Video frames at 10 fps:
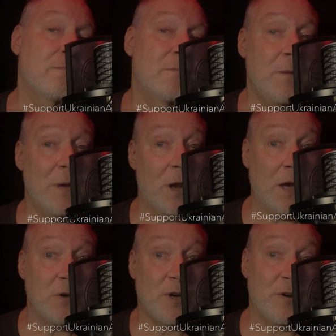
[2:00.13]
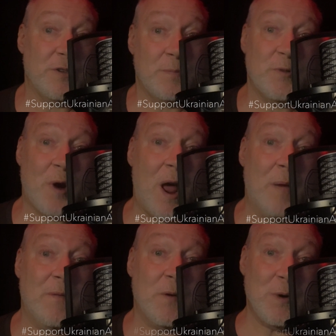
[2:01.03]
Give me a like, a share, a
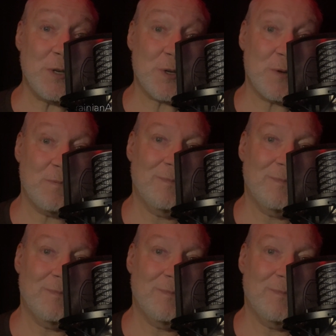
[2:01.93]
subscribe if you wish,